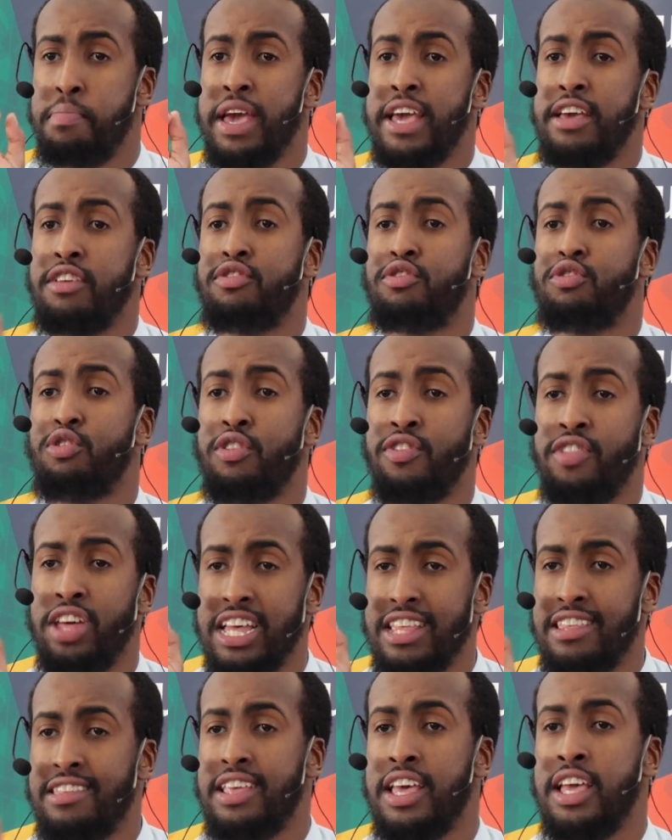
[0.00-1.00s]
based on
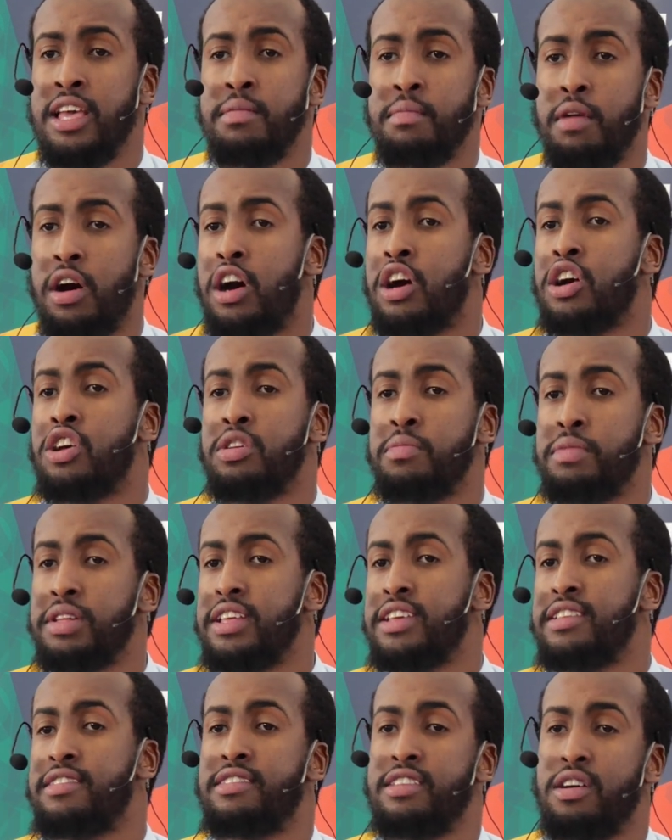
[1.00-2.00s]
that same
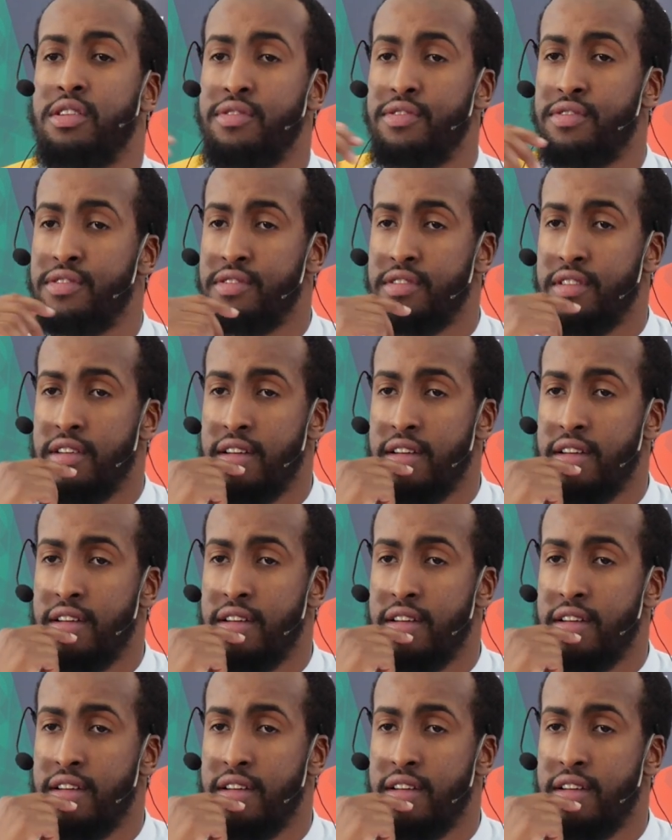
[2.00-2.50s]
argument itself.